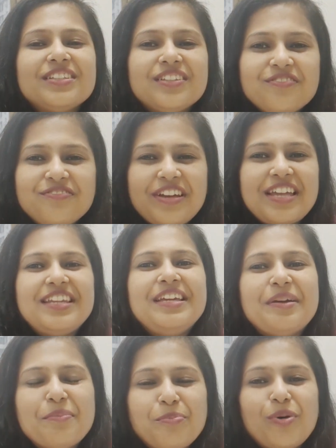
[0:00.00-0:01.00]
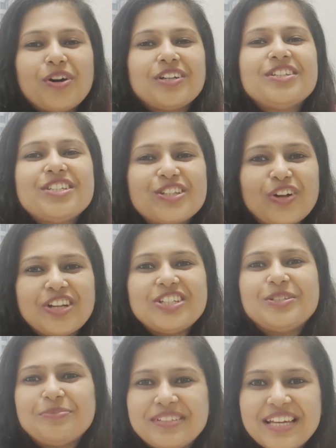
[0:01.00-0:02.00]
the very important
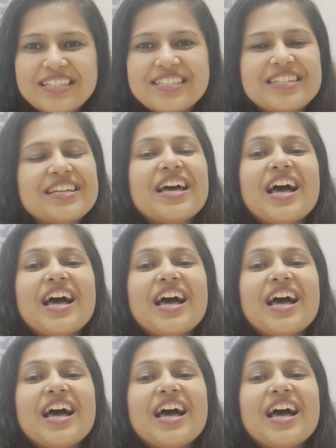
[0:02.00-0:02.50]
scholarship test.